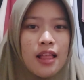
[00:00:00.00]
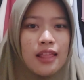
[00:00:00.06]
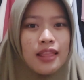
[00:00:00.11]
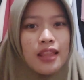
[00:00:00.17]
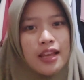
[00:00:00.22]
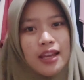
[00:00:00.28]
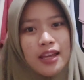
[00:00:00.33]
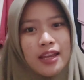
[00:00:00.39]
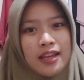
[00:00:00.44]

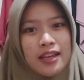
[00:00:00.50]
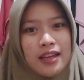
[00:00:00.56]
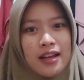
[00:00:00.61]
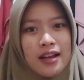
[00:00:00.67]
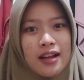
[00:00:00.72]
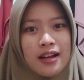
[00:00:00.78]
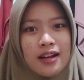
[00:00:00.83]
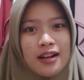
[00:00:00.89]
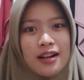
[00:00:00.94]
Like
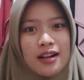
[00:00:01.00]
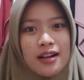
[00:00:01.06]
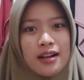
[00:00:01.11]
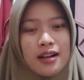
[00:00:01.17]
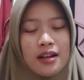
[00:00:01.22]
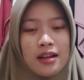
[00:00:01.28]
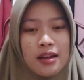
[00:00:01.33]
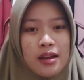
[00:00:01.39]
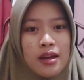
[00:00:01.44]

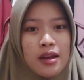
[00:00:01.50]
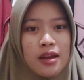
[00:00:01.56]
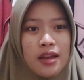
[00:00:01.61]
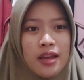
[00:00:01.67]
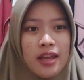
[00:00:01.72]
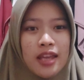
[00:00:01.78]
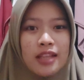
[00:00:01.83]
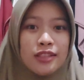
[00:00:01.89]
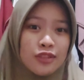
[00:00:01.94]

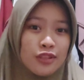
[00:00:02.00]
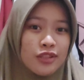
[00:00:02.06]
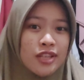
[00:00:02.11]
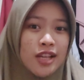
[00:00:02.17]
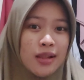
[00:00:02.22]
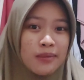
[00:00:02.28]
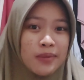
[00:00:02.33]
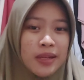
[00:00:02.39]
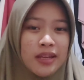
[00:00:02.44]
in
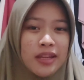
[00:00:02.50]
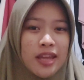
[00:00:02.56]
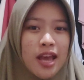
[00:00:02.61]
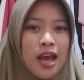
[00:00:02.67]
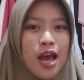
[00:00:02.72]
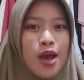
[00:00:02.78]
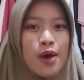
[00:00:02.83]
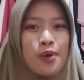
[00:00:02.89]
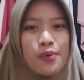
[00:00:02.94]
social
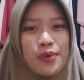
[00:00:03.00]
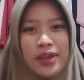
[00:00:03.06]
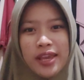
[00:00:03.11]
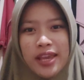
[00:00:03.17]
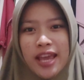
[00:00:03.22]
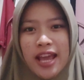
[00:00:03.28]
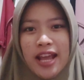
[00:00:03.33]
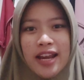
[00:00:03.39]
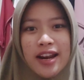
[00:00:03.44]
media, we
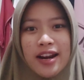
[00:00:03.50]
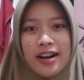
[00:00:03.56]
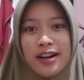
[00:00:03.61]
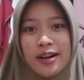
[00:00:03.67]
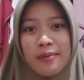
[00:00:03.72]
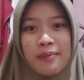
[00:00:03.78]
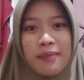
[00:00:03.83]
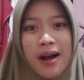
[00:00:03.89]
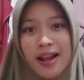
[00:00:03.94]
can
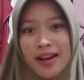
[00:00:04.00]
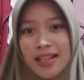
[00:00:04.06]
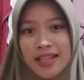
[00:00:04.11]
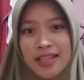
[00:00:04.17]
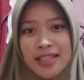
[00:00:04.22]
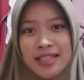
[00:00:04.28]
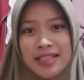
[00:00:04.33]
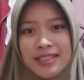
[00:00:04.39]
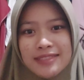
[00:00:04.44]
earn
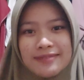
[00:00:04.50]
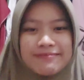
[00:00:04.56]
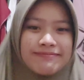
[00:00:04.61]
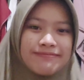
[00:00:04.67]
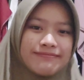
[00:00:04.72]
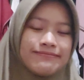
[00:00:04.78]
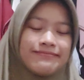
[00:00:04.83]
money,